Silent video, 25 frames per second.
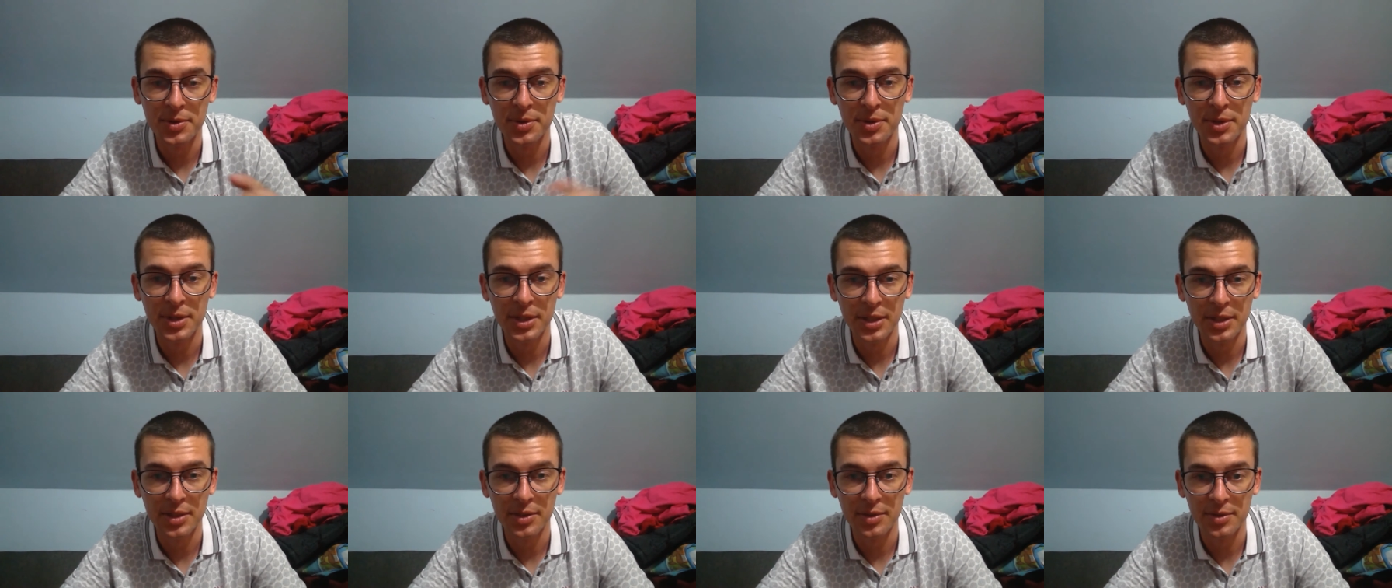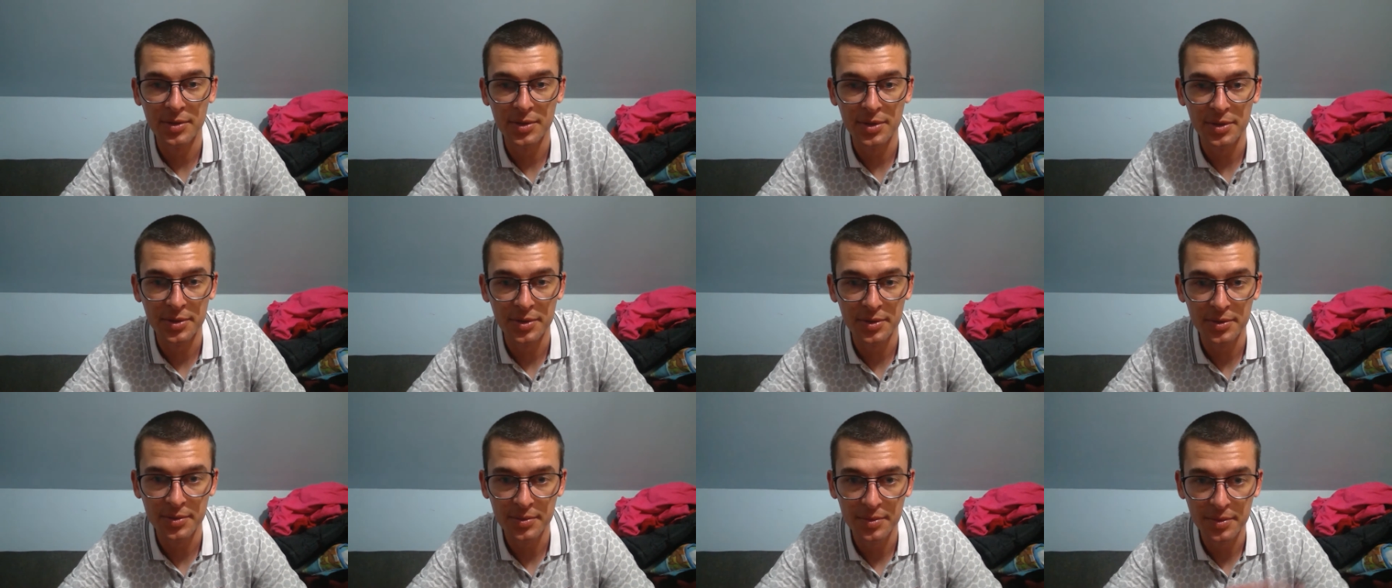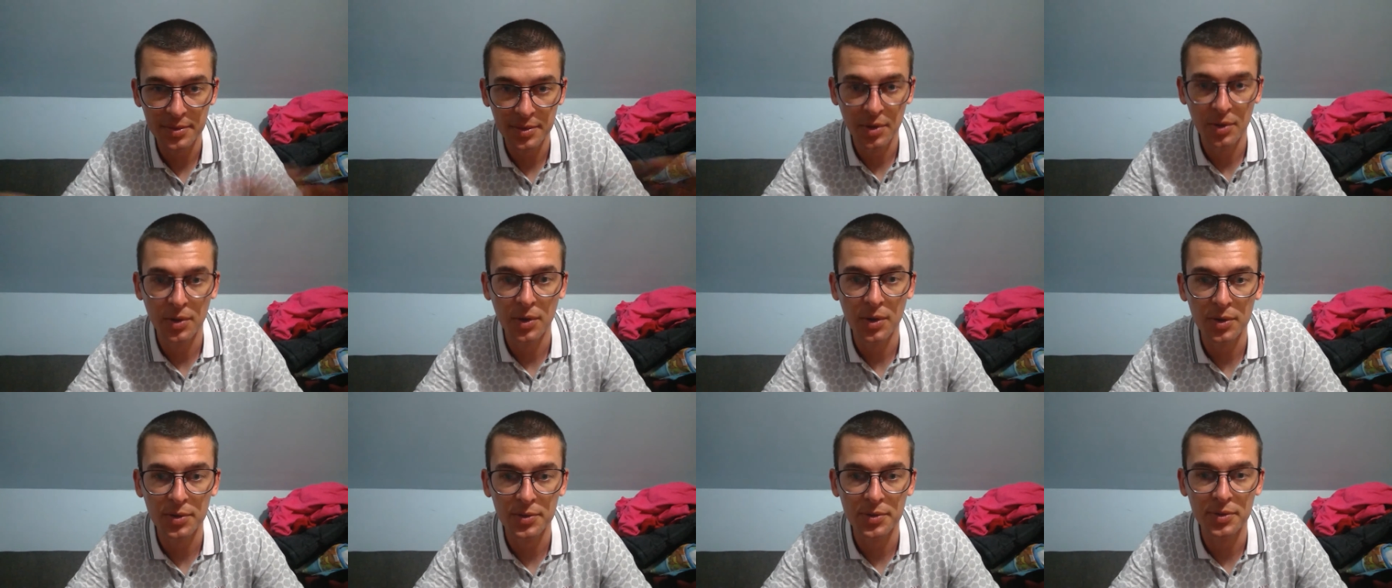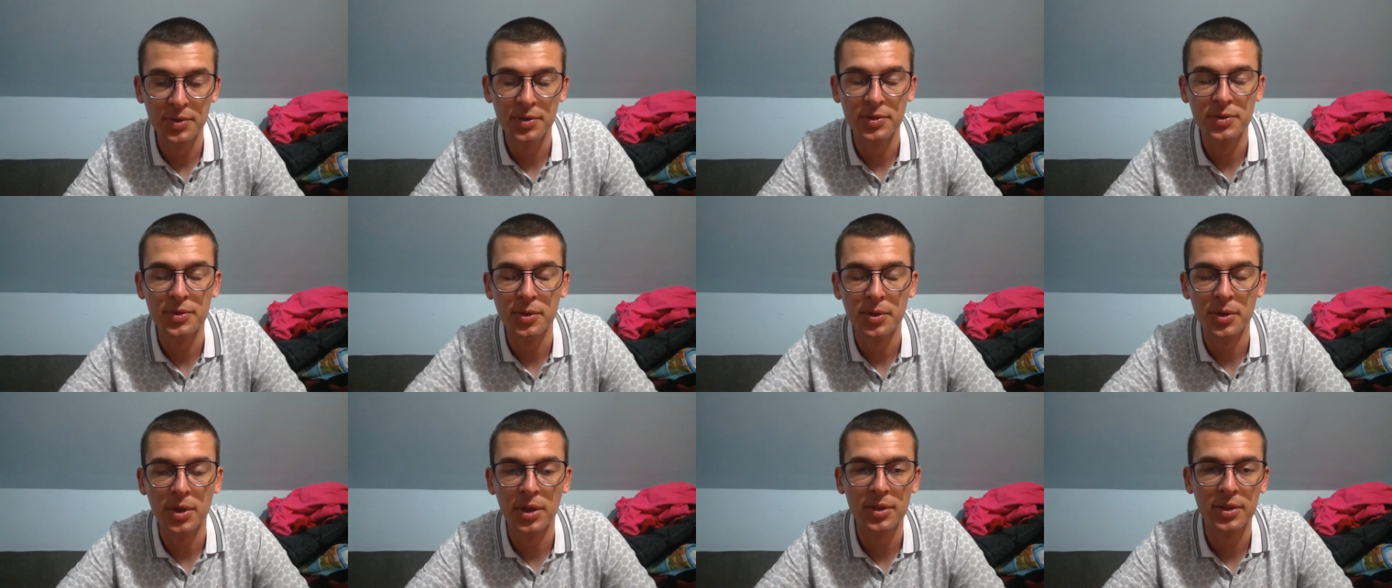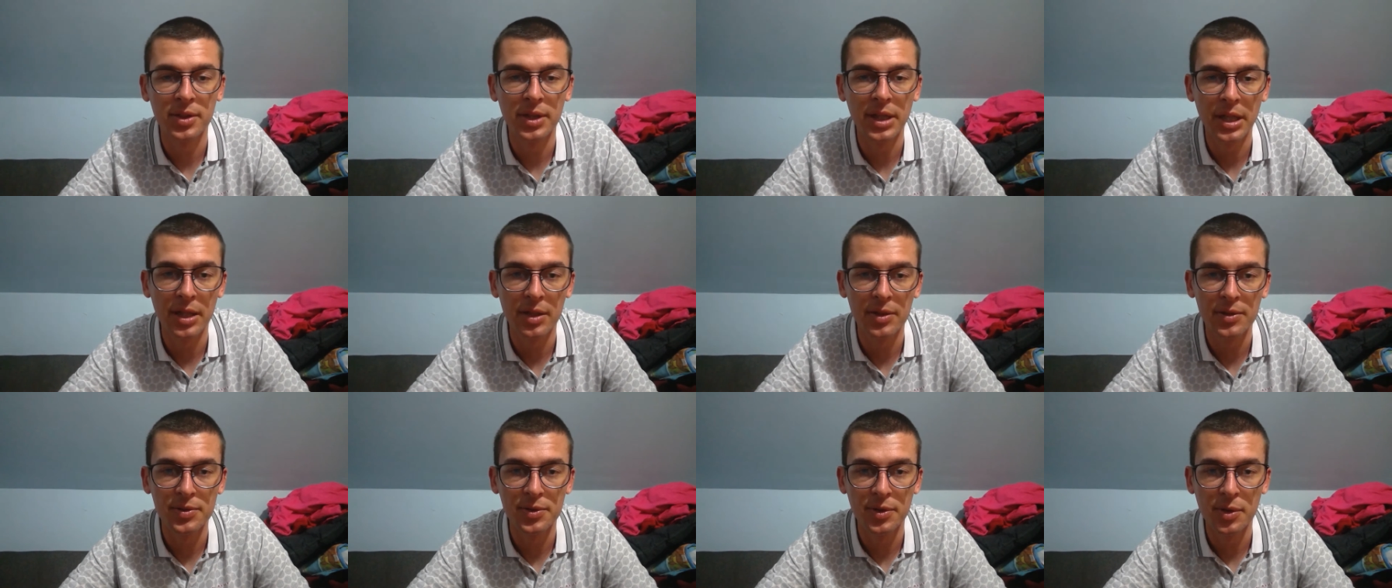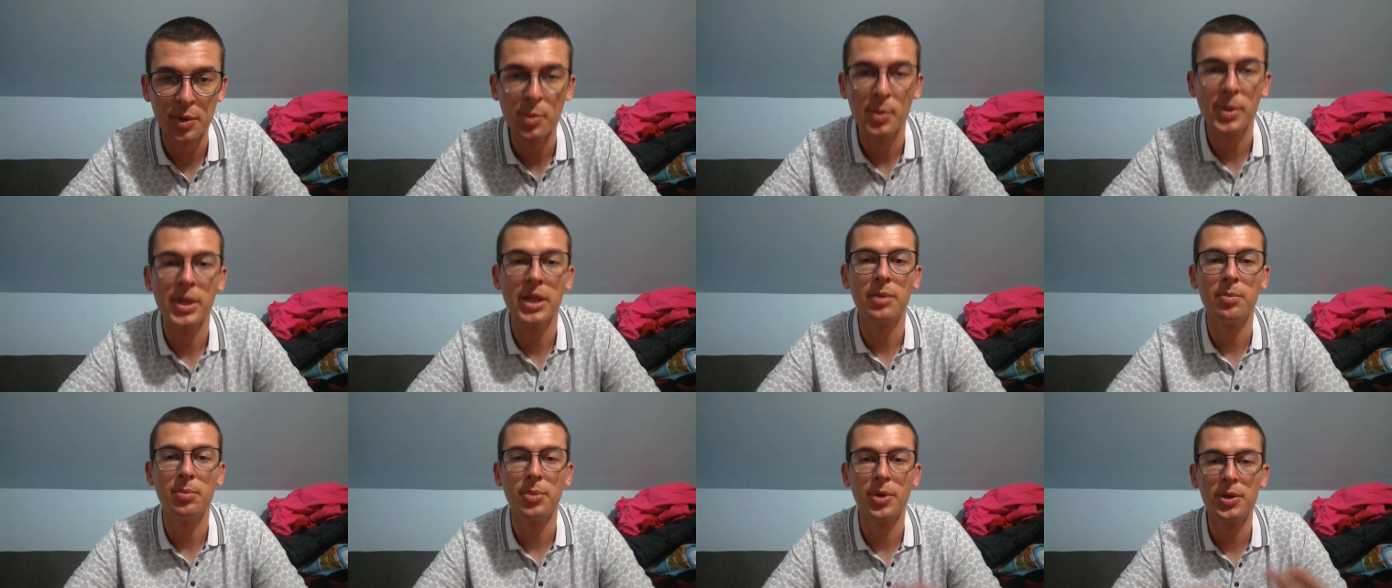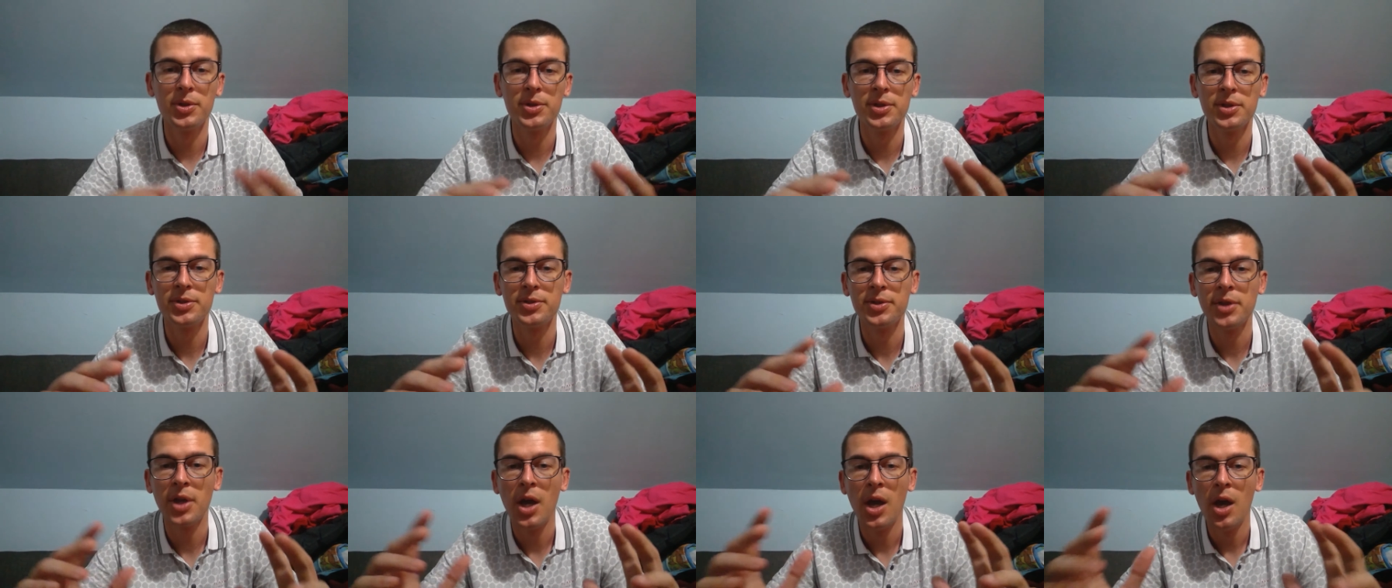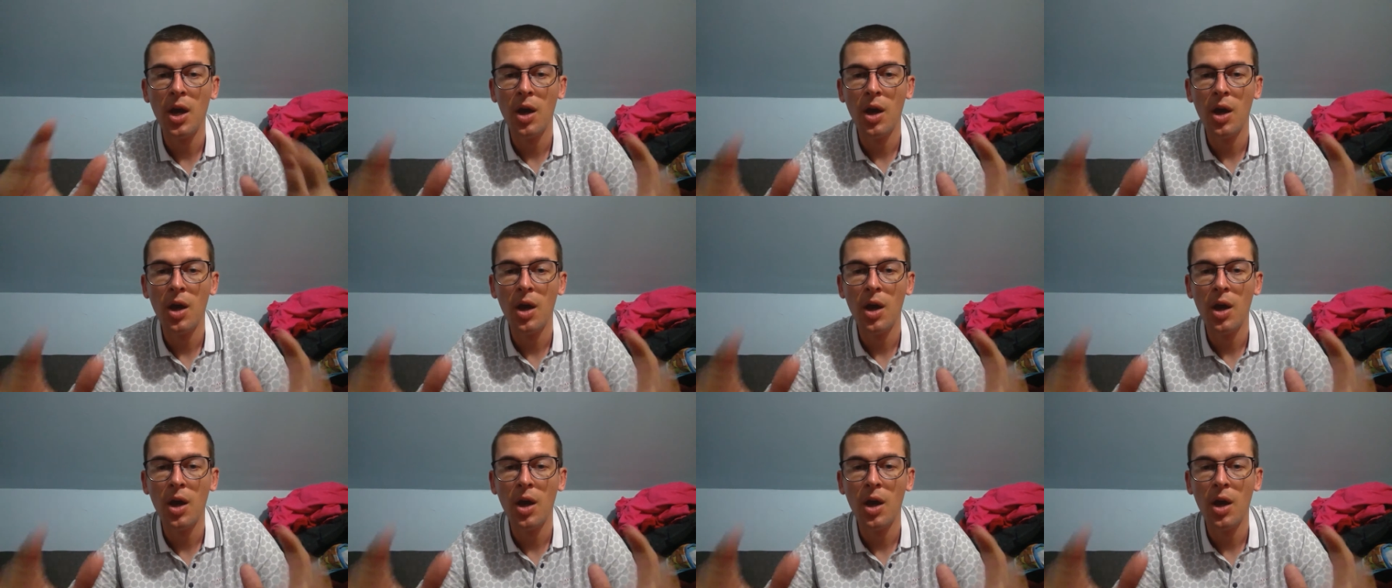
You can either just close the store altogether so nobody can purchase,